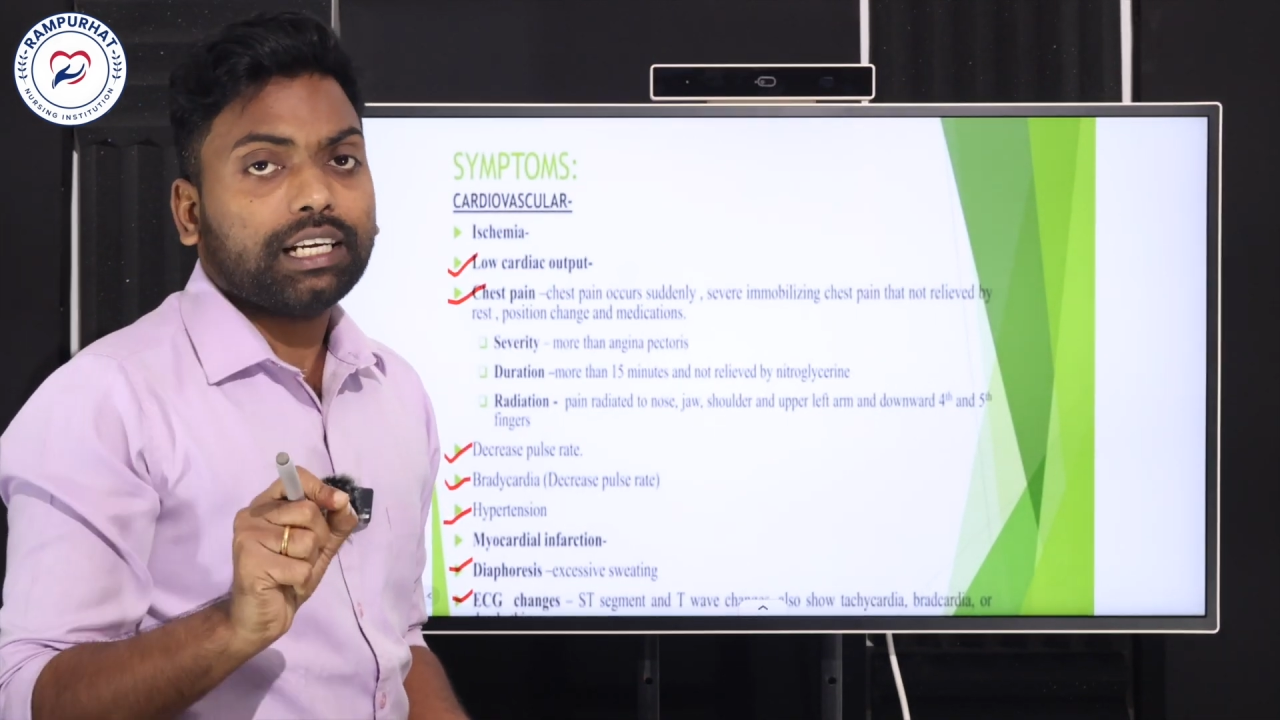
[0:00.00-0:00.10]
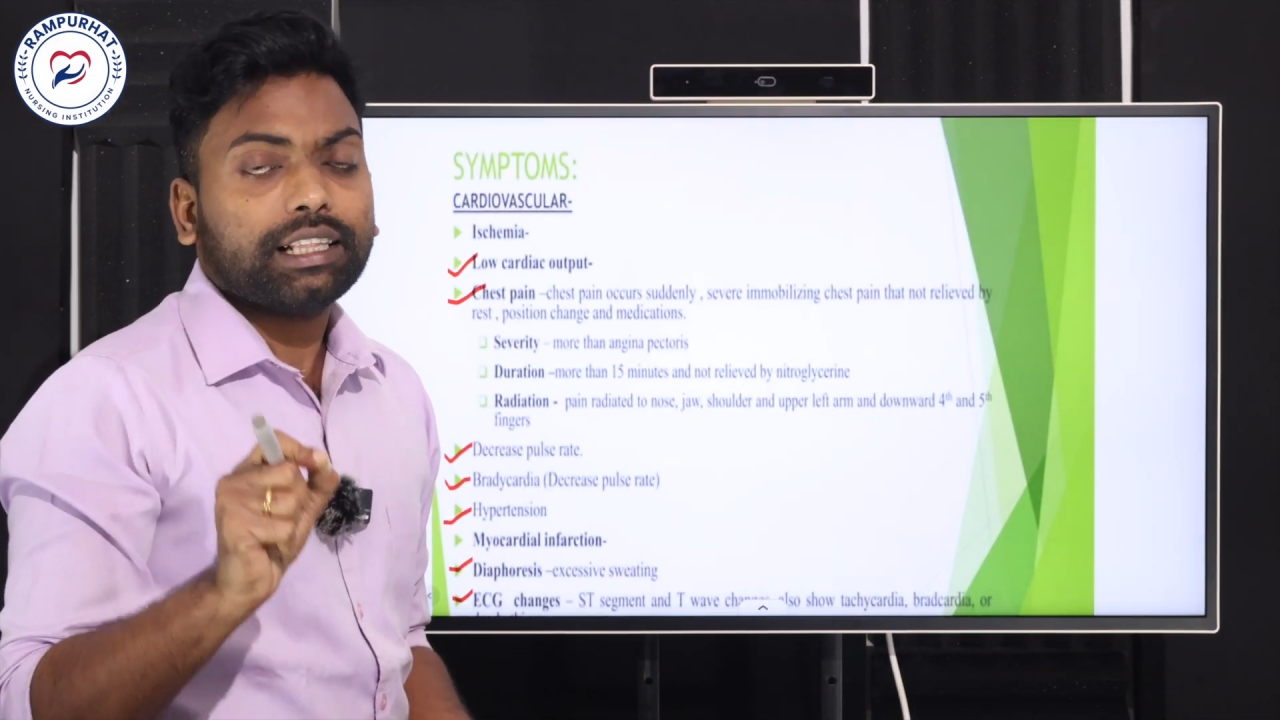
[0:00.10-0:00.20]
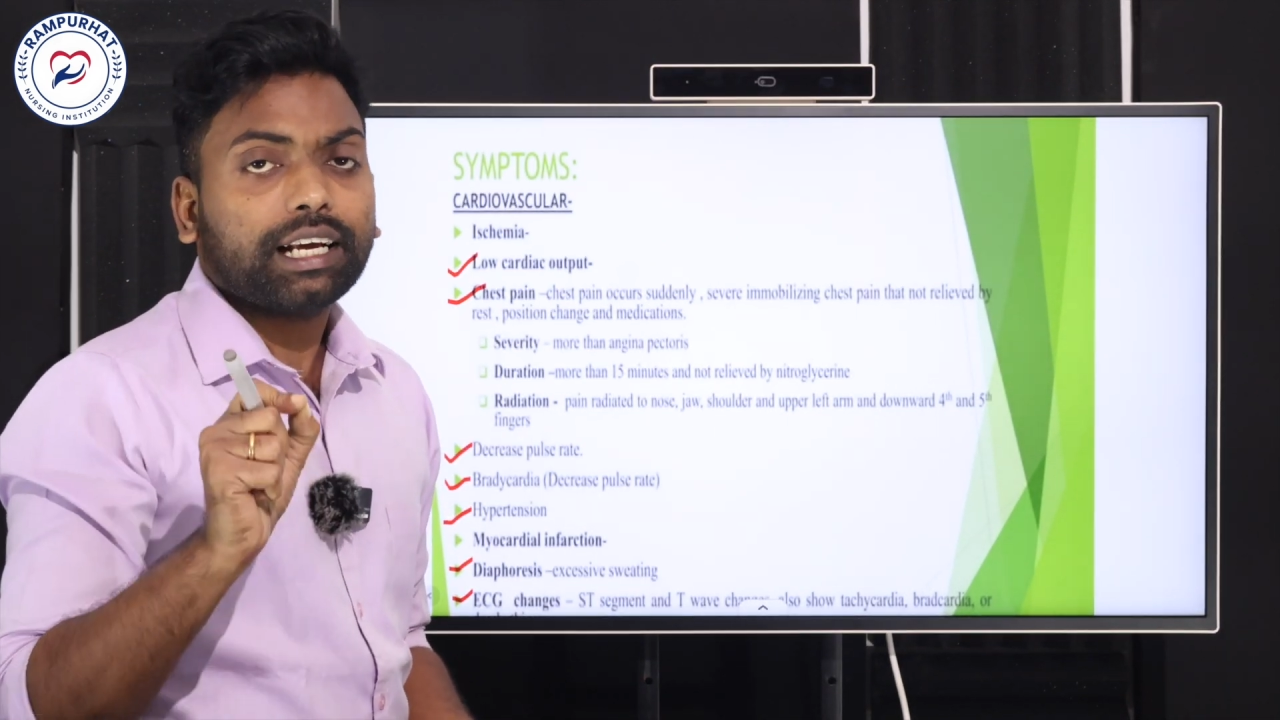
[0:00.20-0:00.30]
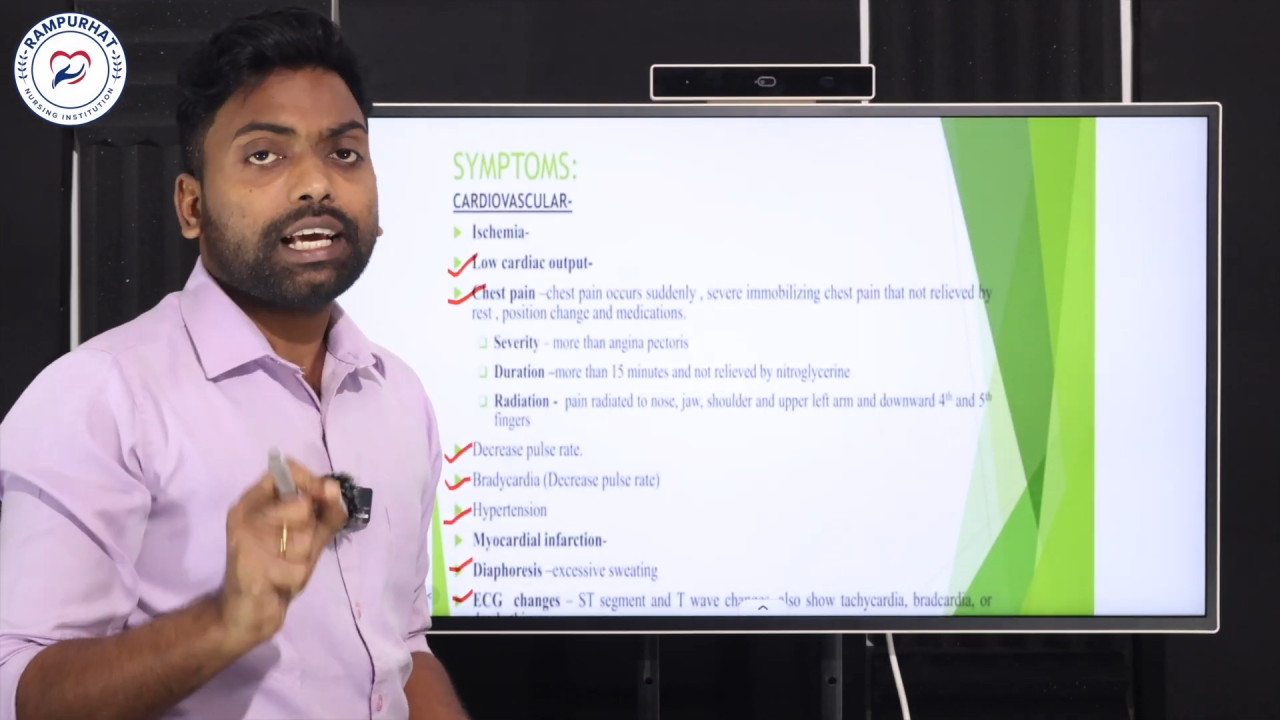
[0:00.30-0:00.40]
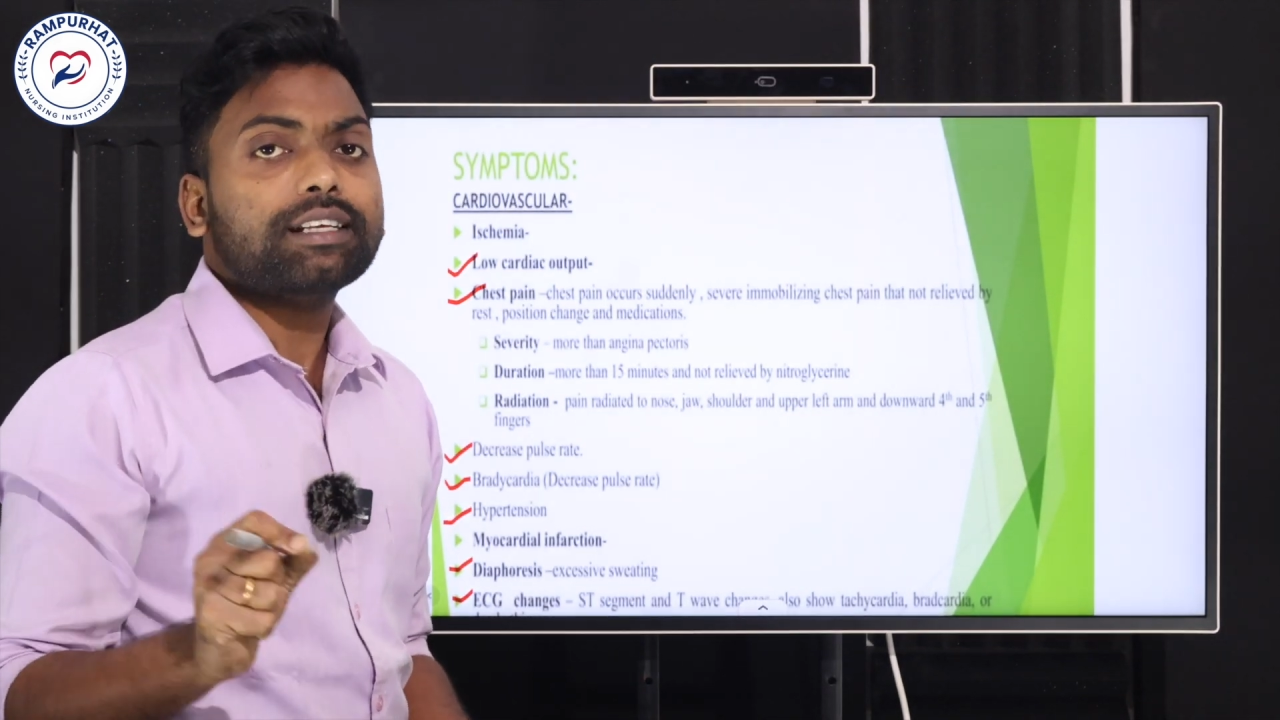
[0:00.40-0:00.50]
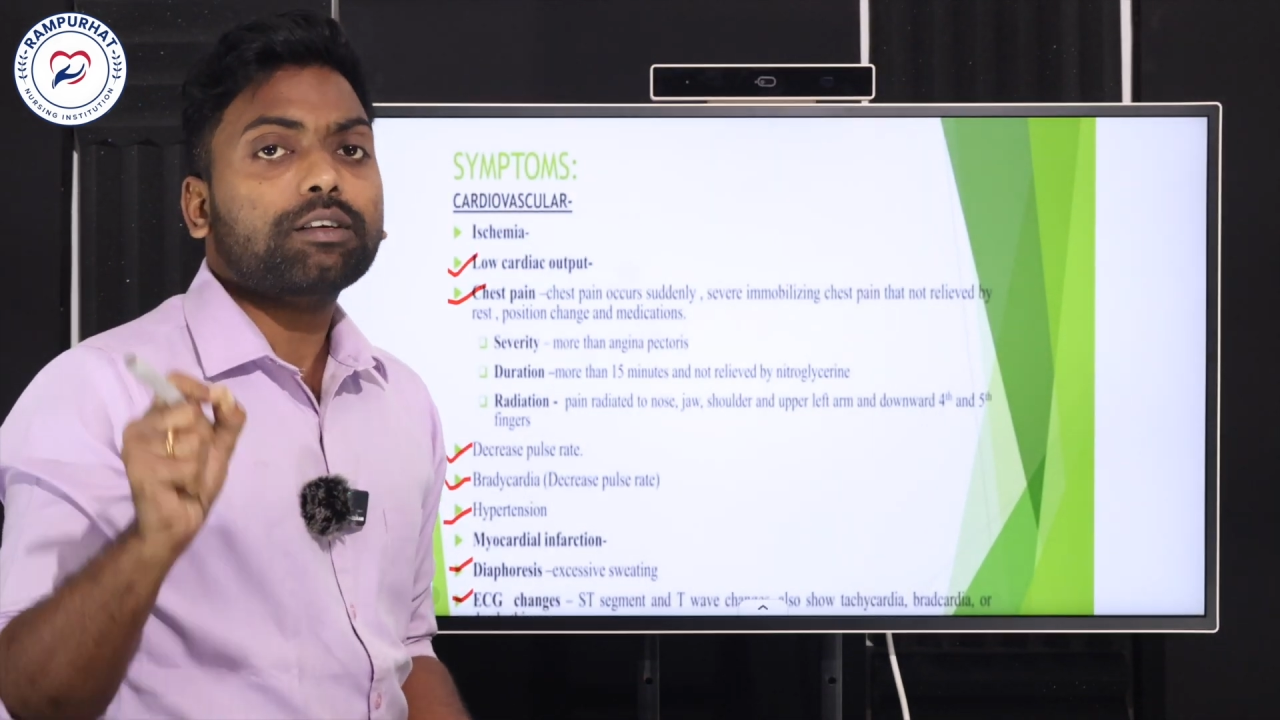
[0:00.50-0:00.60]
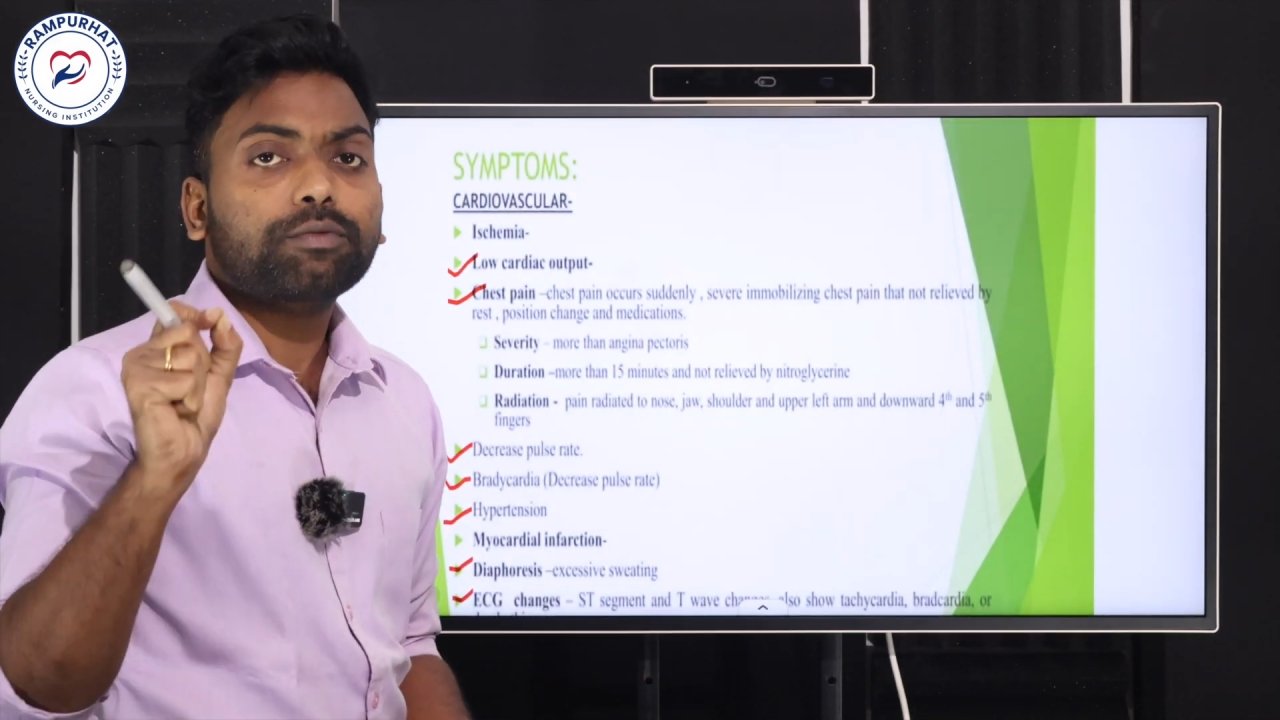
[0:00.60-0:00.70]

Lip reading: in the case of